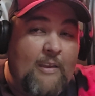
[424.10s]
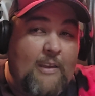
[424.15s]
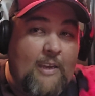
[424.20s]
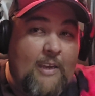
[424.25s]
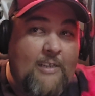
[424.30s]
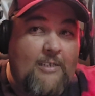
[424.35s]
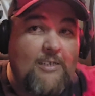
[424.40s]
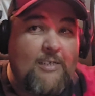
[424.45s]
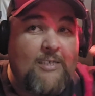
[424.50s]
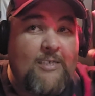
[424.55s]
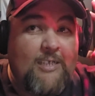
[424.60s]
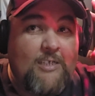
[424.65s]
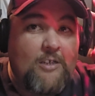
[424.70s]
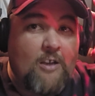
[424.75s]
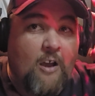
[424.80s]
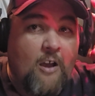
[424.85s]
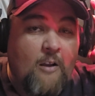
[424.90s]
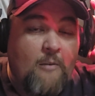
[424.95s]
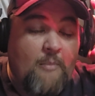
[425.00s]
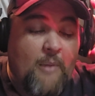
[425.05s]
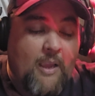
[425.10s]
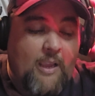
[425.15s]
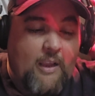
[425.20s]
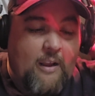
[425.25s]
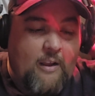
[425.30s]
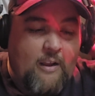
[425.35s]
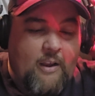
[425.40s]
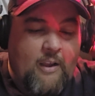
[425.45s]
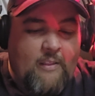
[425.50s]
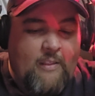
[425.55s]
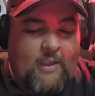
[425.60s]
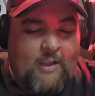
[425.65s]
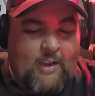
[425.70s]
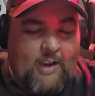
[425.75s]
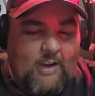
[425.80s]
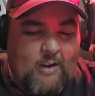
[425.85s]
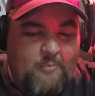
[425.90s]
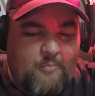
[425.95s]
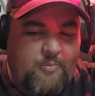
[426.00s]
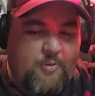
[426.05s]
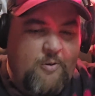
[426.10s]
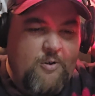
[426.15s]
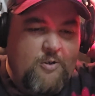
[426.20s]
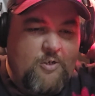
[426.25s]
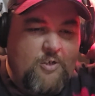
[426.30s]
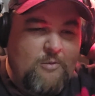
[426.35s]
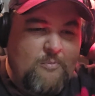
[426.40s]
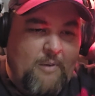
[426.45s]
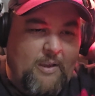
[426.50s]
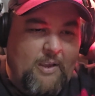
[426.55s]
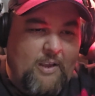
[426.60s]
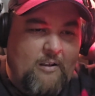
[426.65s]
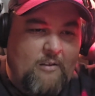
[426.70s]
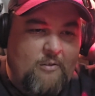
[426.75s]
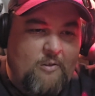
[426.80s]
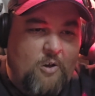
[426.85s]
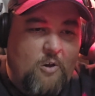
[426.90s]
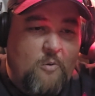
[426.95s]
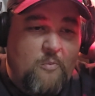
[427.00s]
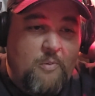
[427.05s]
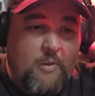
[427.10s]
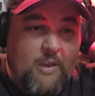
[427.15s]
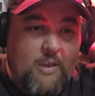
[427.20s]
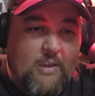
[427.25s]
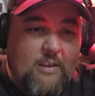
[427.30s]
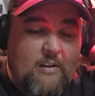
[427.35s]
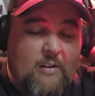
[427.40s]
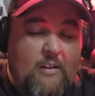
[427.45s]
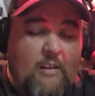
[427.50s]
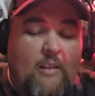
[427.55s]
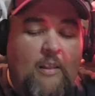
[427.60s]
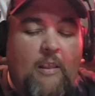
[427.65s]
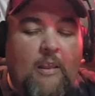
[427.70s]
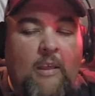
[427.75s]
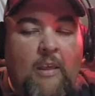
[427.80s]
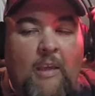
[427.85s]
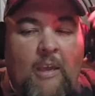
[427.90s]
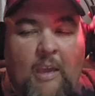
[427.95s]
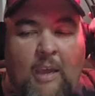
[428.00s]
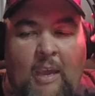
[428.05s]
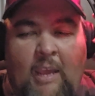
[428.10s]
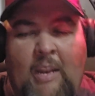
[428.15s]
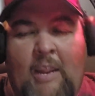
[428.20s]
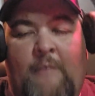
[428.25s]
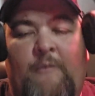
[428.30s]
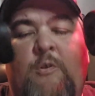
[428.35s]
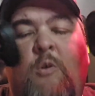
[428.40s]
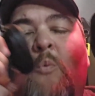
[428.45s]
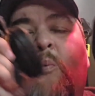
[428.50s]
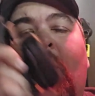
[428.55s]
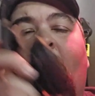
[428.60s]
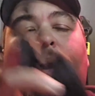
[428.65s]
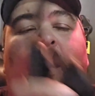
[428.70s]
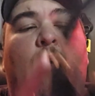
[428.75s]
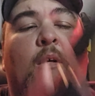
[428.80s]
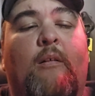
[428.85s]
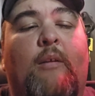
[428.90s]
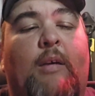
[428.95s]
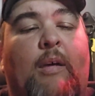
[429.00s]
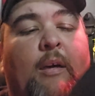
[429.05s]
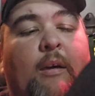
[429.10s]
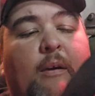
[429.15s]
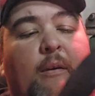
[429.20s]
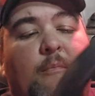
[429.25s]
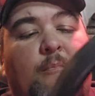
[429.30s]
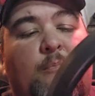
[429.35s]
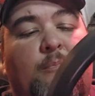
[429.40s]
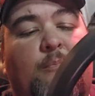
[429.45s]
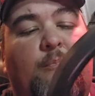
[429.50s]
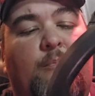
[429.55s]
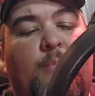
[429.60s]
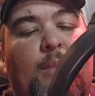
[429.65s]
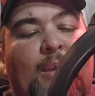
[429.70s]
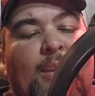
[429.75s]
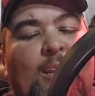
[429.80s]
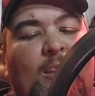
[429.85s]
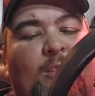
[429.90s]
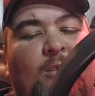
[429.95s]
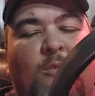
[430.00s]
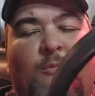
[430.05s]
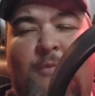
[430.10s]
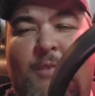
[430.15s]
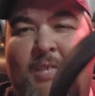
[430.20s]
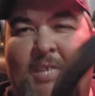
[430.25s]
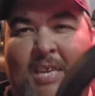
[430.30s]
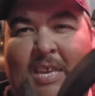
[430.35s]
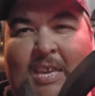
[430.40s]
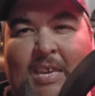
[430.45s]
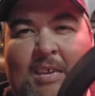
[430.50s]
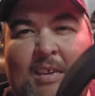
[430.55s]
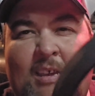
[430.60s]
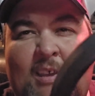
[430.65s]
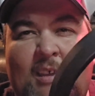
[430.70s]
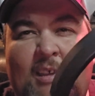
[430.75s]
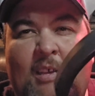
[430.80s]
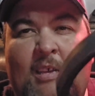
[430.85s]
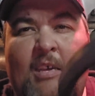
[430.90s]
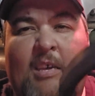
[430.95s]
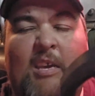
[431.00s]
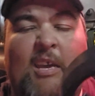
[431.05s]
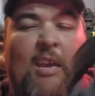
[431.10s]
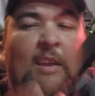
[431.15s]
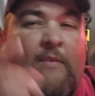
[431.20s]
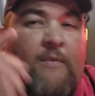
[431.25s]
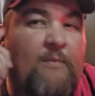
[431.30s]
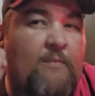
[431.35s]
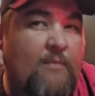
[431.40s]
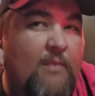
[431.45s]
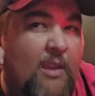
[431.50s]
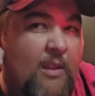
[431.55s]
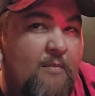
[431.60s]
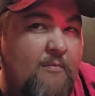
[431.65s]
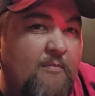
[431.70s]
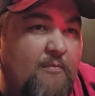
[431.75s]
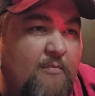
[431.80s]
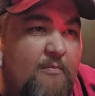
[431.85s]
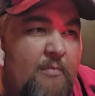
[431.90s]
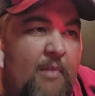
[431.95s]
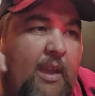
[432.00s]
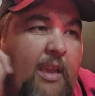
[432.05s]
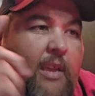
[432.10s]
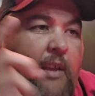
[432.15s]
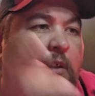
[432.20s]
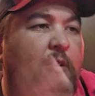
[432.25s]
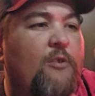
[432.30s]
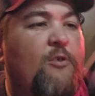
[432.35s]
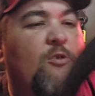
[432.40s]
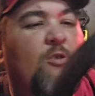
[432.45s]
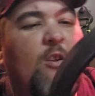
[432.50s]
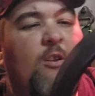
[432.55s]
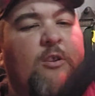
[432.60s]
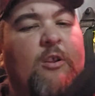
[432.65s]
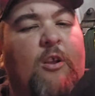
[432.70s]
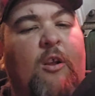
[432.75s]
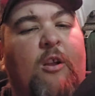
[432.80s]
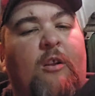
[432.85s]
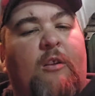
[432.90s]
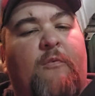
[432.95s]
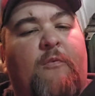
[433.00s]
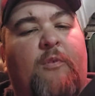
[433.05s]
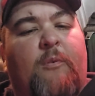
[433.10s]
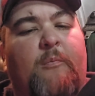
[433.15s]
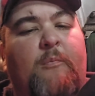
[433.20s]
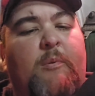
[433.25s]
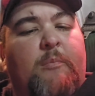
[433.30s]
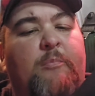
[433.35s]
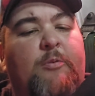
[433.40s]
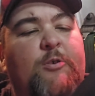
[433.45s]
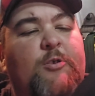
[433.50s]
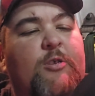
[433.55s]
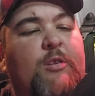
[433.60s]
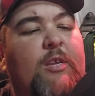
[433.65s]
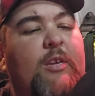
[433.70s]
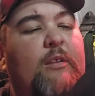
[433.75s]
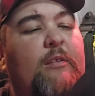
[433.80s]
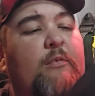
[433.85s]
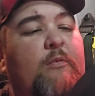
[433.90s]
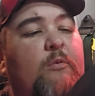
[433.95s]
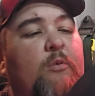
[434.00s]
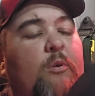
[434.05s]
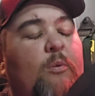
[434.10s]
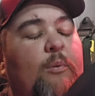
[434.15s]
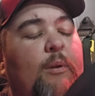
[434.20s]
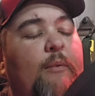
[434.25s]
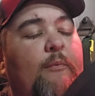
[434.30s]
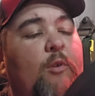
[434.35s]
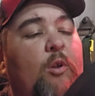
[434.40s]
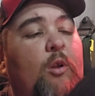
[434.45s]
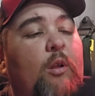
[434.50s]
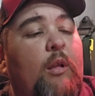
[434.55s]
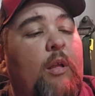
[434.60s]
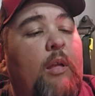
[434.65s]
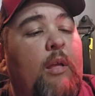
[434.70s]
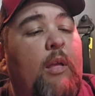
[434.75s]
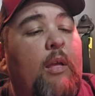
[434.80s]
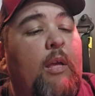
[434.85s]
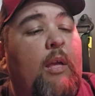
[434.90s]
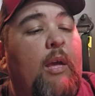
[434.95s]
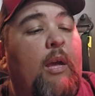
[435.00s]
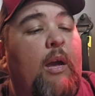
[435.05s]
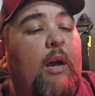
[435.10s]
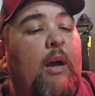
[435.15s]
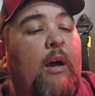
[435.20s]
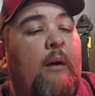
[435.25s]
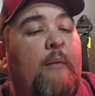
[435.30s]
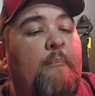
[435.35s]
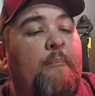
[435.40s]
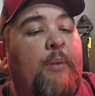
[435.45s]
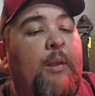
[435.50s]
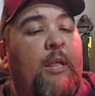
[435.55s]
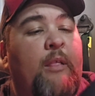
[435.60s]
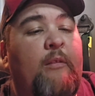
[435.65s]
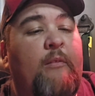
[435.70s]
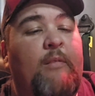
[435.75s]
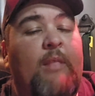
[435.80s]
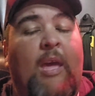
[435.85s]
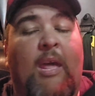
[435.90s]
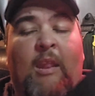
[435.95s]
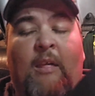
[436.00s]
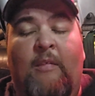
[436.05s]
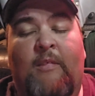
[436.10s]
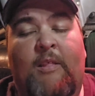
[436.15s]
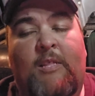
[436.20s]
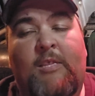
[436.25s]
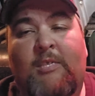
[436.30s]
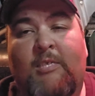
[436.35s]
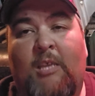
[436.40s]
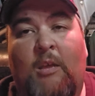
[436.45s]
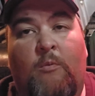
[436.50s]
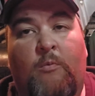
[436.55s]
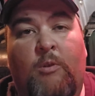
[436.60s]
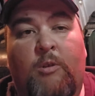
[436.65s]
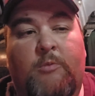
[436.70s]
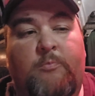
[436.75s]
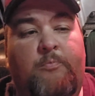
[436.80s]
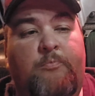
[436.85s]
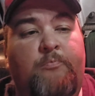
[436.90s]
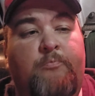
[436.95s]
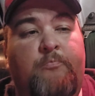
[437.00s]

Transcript: it just sits on my ear, and that kind of pushes my earlobe in. And after a while, I get a little fatigue, and my ears start to hurt from it pushing in or whatever. But other than that, I think this set works